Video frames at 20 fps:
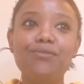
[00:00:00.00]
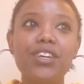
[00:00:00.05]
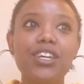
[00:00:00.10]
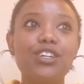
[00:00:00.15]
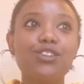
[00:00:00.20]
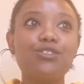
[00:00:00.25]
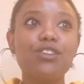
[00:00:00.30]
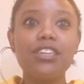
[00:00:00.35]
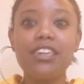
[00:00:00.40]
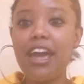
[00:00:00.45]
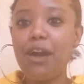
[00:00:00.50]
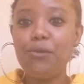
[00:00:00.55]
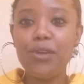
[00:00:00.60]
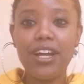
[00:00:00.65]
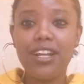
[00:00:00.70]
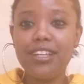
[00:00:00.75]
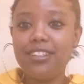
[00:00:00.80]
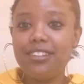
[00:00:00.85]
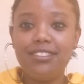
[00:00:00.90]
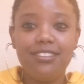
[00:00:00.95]
She's like, yeah, we
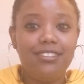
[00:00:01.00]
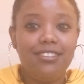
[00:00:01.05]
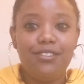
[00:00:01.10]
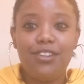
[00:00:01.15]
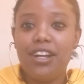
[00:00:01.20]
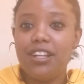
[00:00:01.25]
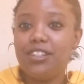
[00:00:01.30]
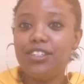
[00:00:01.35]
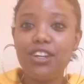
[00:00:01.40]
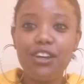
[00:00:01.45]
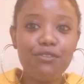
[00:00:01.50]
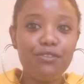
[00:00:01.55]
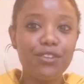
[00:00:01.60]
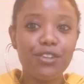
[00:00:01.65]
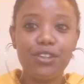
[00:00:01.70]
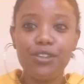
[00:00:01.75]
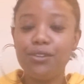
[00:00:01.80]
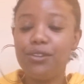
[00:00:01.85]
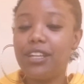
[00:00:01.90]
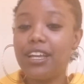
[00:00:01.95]
got a job for
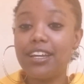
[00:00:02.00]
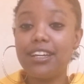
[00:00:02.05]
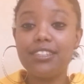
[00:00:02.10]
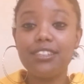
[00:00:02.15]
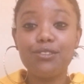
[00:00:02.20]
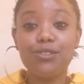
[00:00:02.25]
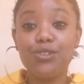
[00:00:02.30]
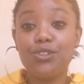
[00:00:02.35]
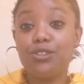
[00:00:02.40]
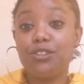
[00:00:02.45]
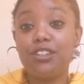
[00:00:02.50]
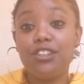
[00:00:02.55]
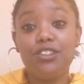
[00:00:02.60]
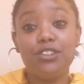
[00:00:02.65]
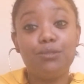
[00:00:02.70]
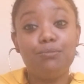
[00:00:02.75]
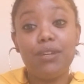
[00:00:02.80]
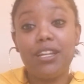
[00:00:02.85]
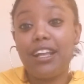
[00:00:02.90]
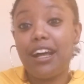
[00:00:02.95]
you. And I guess it
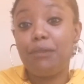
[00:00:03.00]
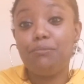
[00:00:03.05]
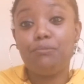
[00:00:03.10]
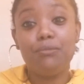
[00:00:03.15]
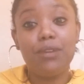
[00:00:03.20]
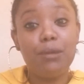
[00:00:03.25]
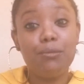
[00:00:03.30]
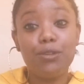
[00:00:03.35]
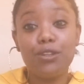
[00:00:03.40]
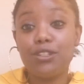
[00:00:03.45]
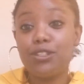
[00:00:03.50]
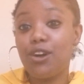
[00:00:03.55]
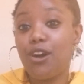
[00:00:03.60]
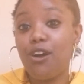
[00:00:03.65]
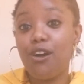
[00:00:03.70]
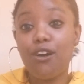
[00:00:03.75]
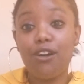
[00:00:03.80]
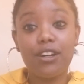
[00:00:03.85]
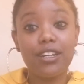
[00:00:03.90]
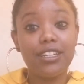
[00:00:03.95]
just meant I'm able to
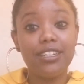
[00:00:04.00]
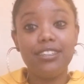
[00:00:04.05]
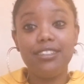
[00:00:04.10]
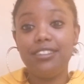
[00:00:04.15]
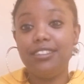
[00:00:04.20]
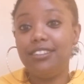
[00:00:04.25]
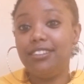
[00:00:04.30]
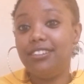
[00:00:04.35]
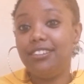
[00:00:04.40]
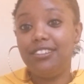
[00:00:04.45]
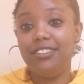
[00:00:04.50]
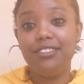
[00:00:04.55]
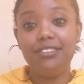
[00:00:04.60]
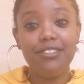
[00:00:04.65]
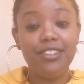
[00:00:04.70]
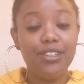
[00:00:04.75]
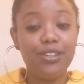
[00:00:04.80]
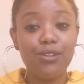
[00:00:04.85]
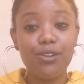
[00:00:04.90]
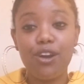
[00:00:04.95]
talk and,
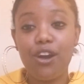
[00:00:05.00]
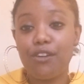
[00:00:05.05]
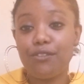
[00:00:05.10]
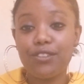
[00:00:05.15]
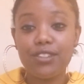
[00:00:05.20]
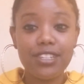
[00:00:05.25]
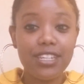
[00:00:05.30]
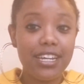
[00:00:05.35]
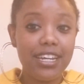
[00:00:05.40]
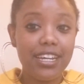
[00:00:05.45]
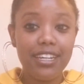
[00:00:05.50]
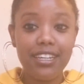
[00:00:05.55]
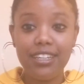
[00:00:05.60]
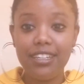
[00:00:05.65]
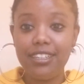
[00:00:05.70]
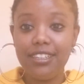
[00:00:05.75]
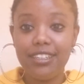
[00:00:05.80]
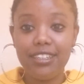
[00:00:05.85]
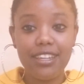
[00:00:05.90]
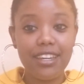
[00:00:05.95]
you know,
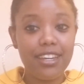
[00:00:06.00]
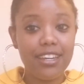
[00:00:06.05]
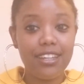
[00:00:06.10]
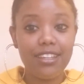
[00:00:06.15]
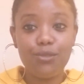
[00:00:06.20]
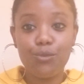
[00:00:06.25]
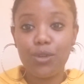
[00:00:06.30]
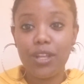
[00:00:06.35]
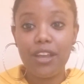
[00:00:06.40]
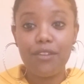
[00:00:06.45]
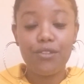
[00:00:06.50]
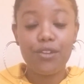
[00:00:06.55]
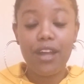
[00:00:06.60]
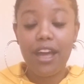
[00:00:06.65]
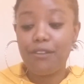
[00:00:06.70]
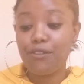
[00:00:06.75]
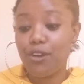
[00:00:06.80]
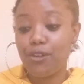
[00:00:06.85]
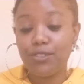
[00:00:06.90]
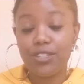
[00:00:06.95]
conversate and whatever,
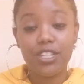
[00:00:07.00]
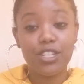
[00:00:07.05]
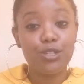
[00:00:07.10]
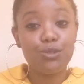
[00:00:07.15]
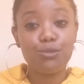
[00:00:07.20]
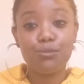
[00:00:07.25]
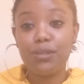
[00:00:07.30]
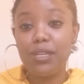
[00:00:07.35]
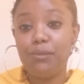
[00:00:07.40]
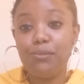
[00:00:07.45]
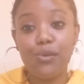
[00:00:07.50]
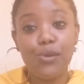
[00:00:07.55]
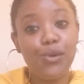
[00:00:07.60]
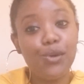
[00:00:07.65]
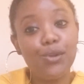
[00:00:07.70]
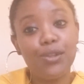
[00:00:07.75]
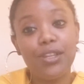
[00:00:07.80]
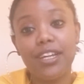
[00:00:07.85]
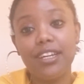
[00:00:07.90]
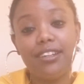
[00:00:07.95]
have conversations with
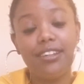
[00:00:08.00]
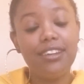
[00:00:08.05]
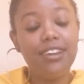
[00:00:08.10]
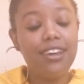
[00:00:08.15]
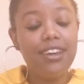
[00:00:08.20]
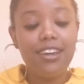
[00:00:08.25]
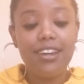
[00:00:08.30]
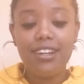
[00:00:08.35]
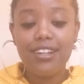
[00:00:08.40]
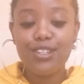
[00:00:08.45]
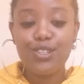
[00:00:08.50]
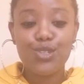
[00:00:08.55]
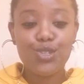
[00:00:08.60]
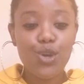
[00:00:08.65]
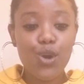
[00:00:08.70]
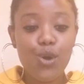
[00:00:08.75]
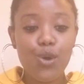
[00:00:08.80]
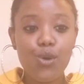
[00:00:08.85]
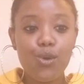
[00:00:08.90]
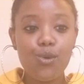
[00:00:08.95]
people. And
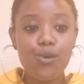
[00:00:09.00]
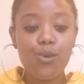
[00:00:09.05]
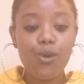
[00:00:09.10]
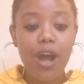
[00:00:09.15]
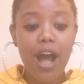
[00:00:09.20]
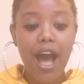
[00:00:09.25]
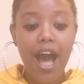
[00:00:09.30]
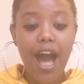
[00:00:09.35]
so